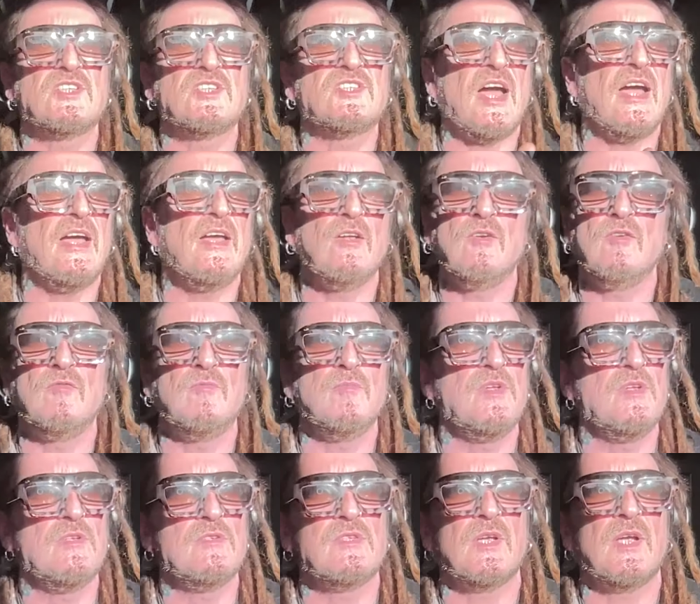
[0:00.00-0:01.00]
style of
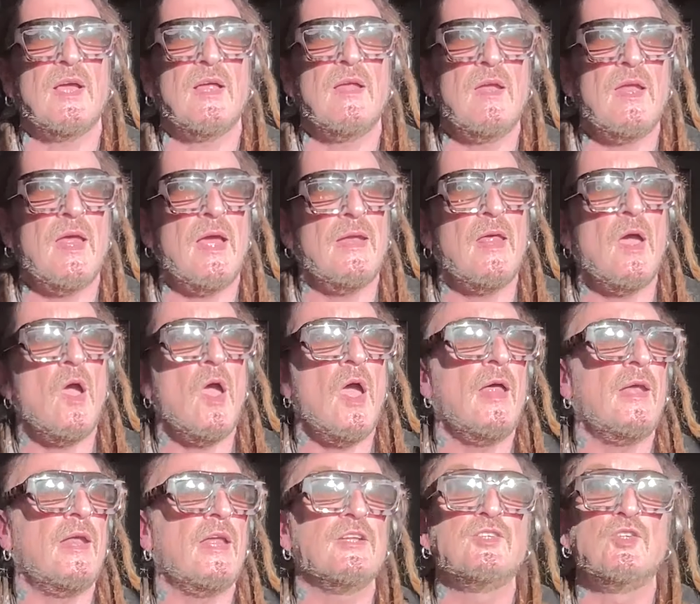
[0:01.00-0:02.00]
music, and
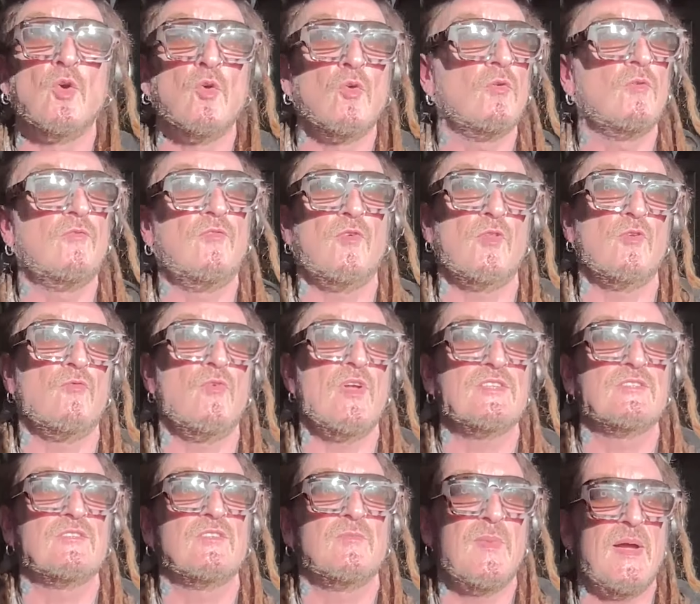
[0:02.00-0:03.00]
I don't for the
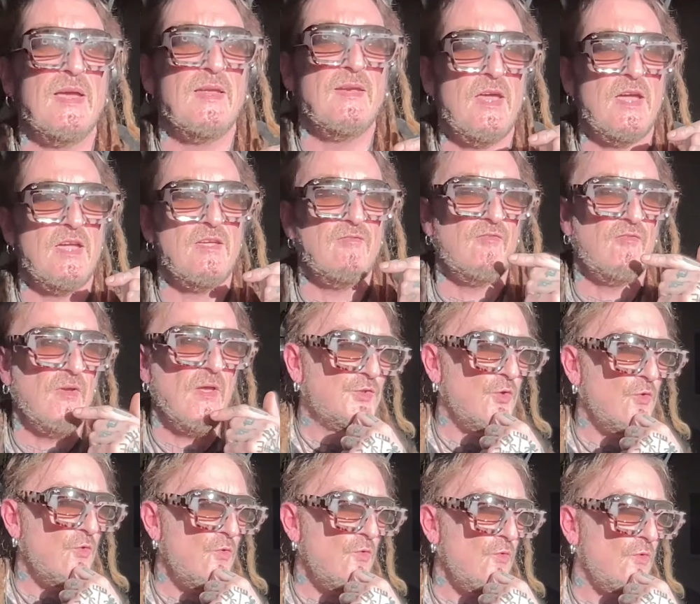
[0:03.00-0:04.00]
rest of my life.
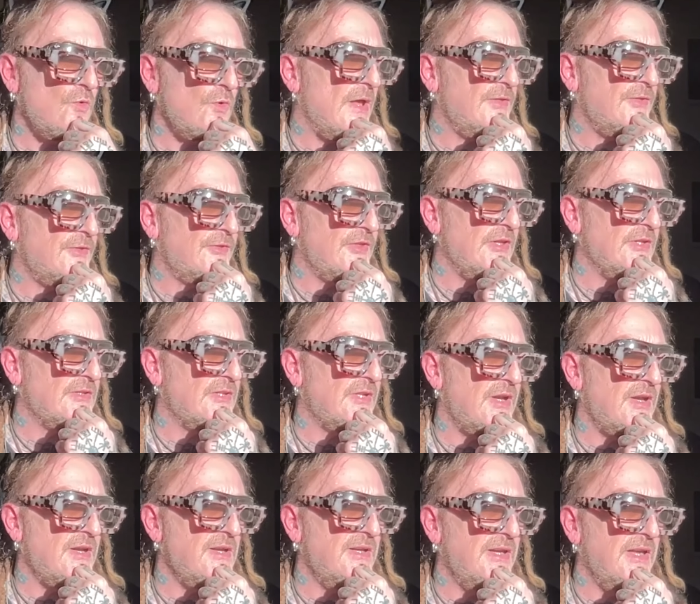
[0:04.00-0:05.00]
Do I think
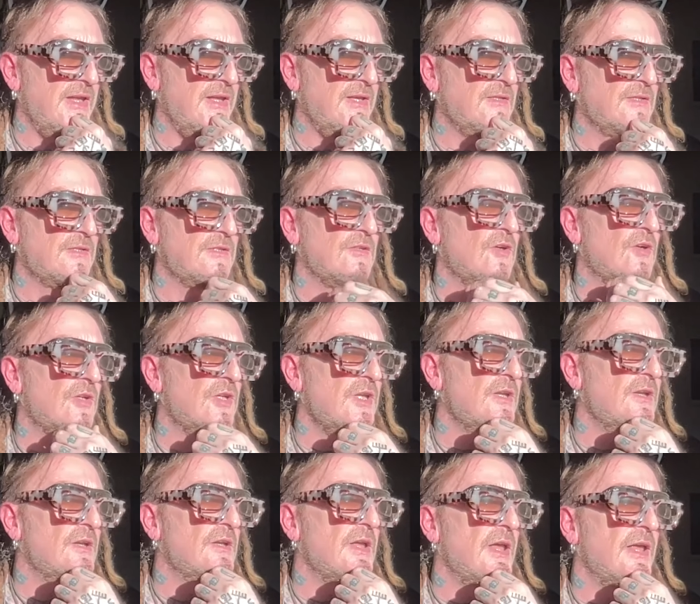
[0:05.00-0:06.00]
that I nailed it on
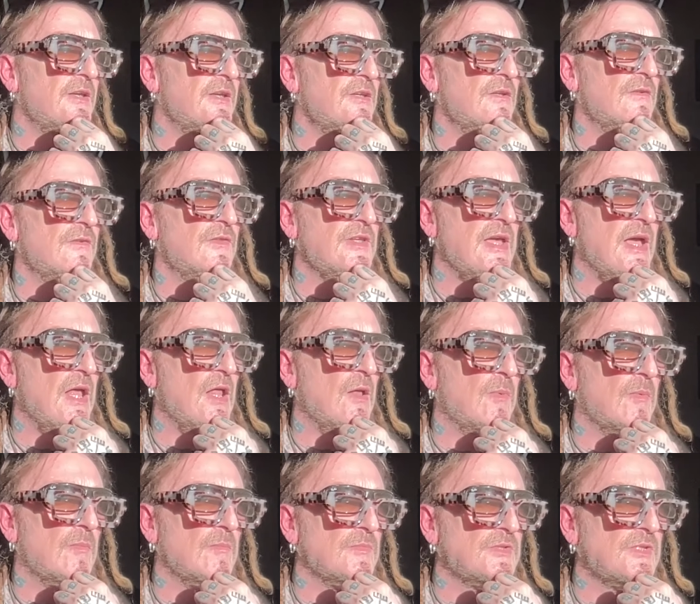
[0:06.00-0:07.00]
any of the
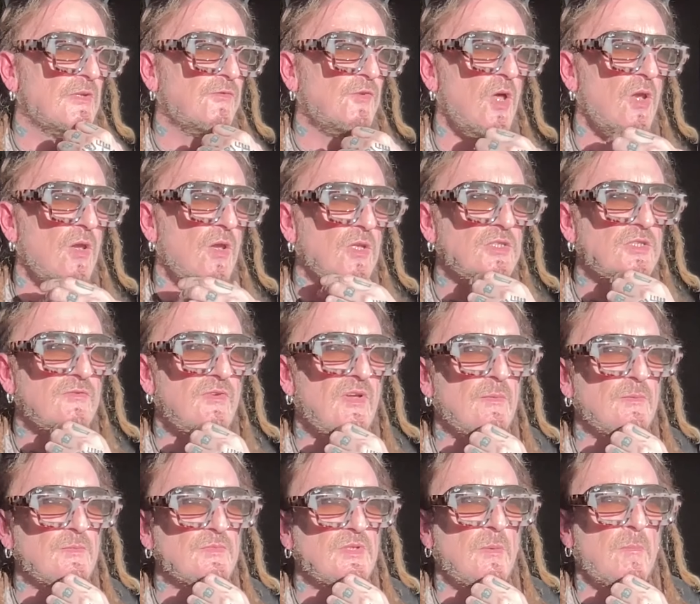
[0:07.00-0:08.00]
albums? I've got lots of
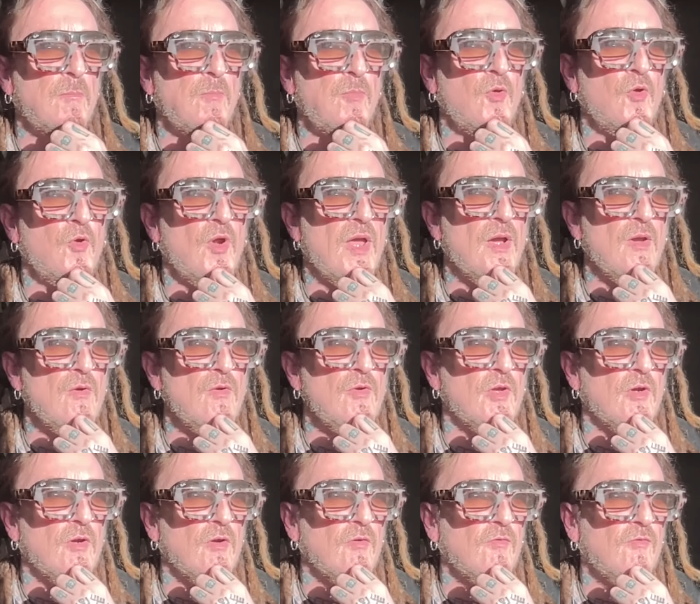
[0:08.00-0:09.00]
albums I'm
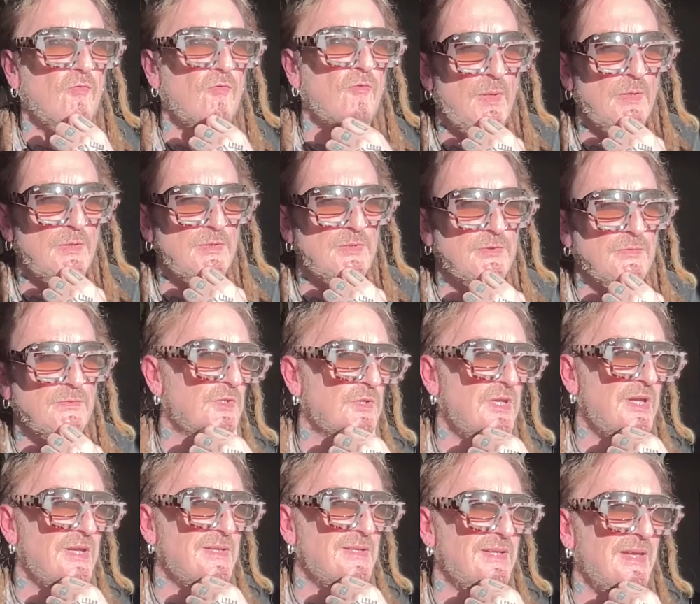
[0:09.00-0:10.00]
proud of, but
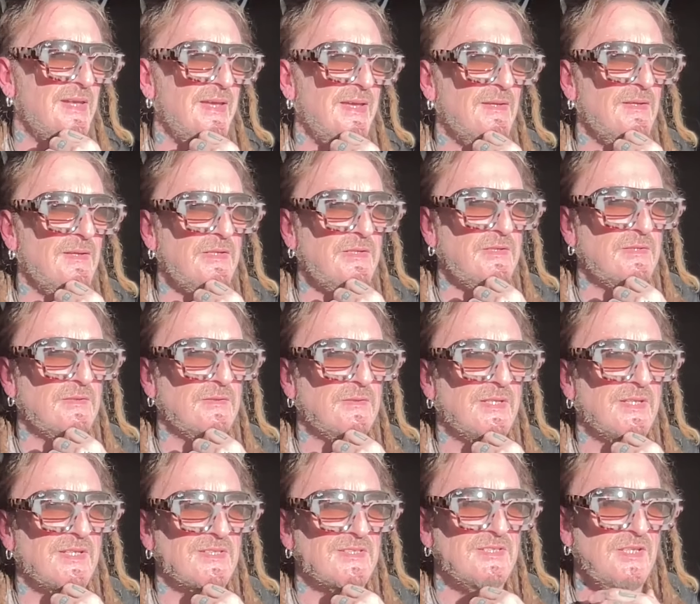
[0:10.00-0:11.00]
did I nail it? Like I